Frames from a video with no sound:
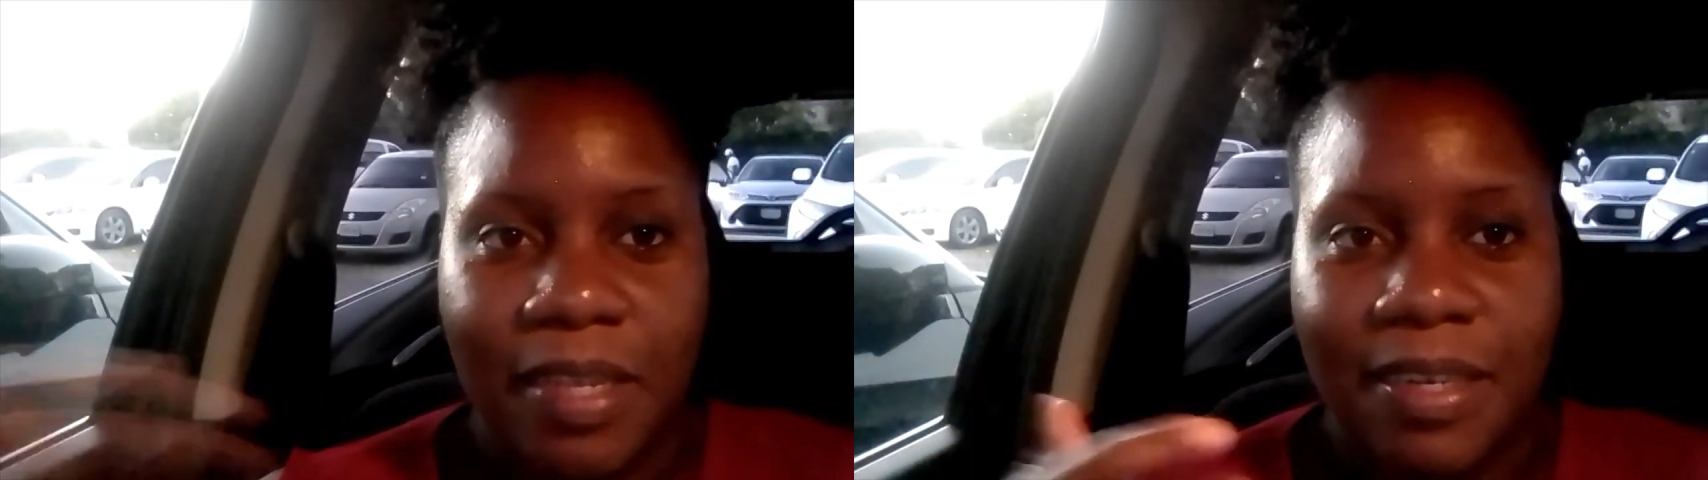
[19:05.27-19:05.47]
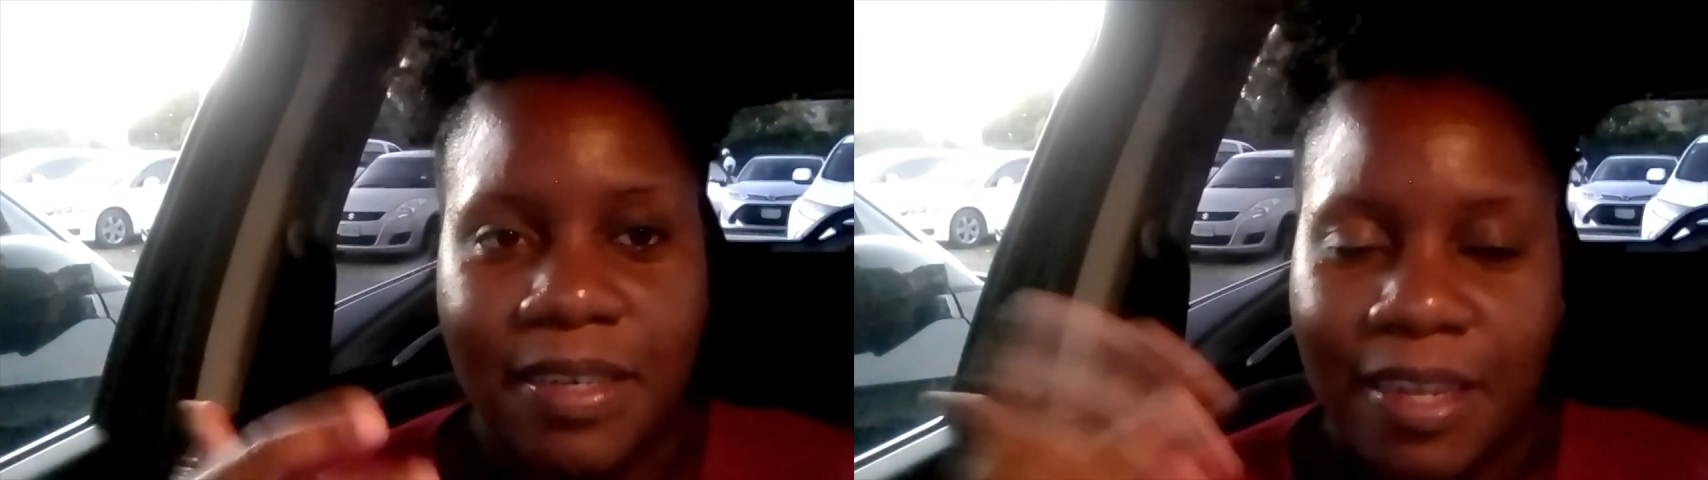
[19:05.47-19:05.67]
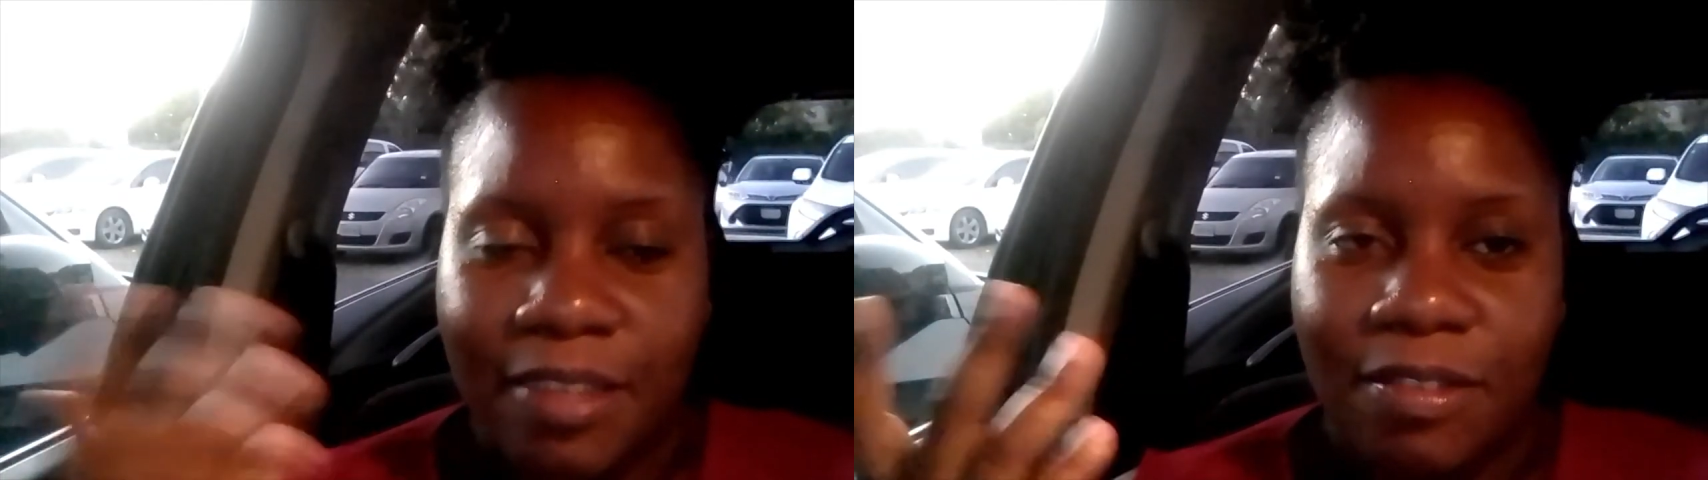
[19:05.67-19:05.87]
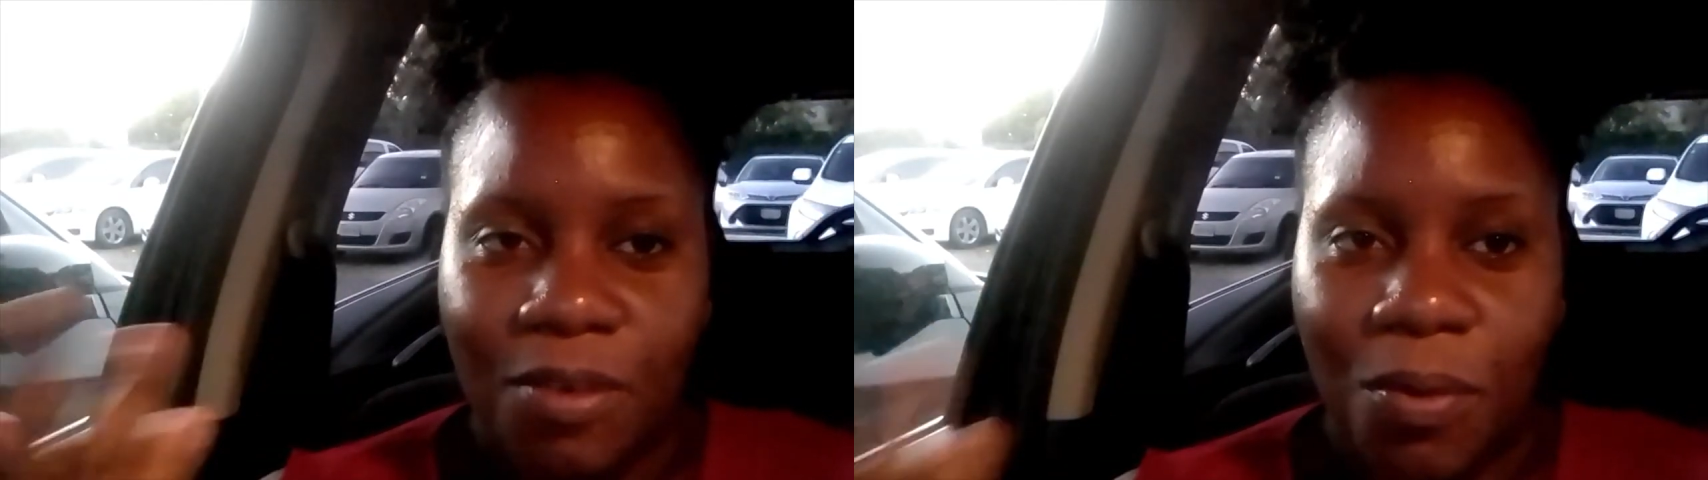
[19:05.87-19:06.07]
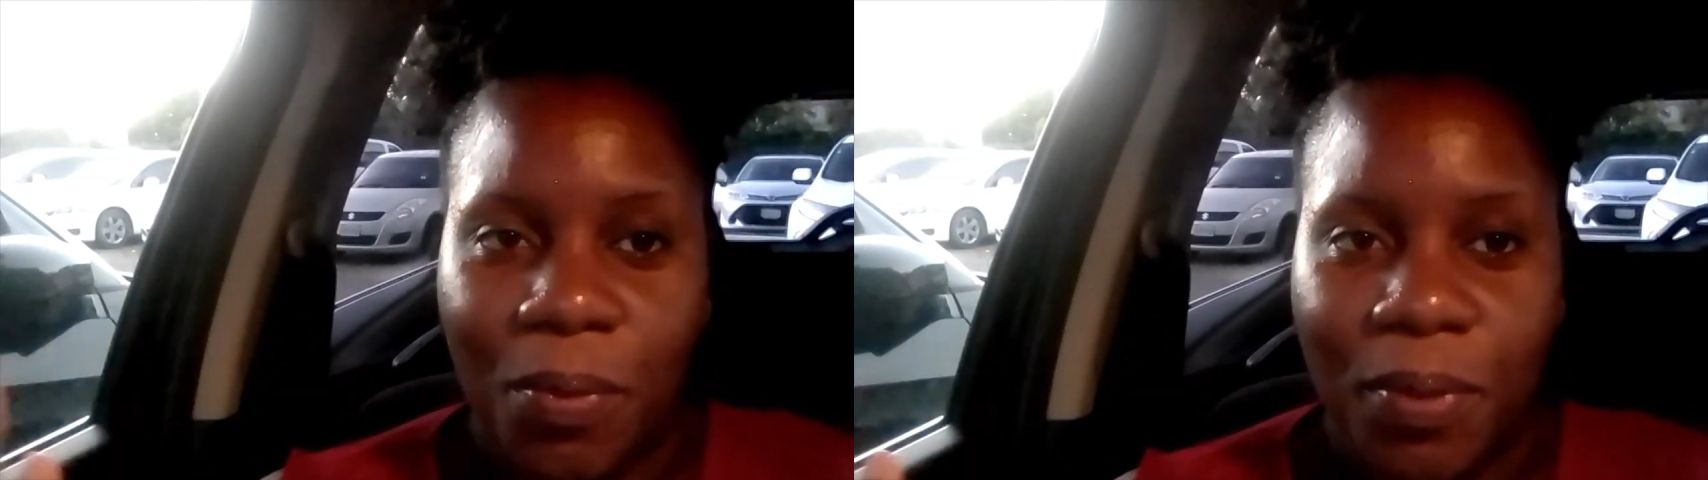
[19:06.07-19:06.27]
and that's
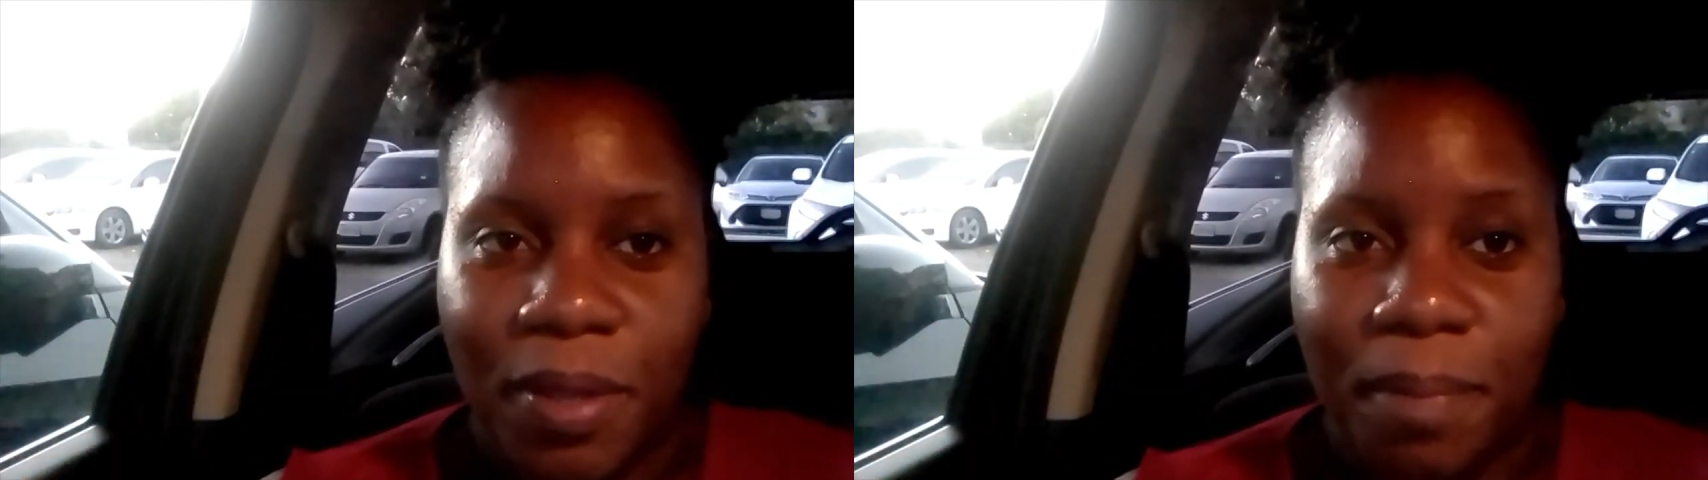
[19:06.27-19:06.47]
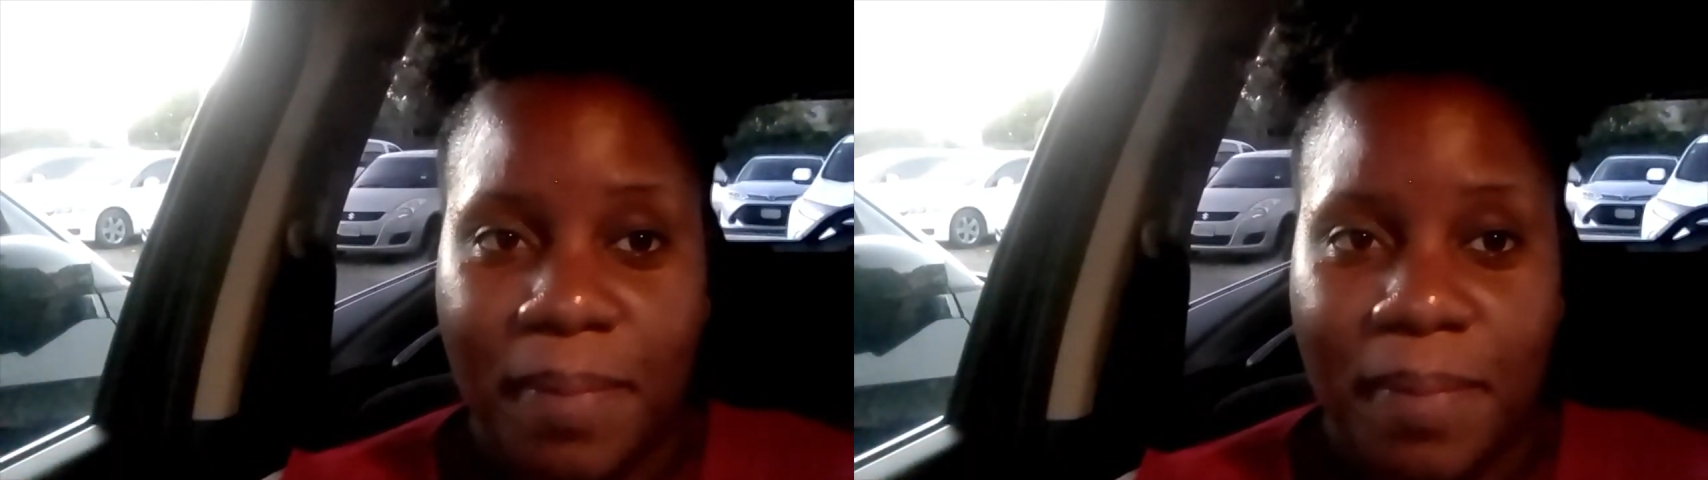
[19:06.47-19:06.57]
how you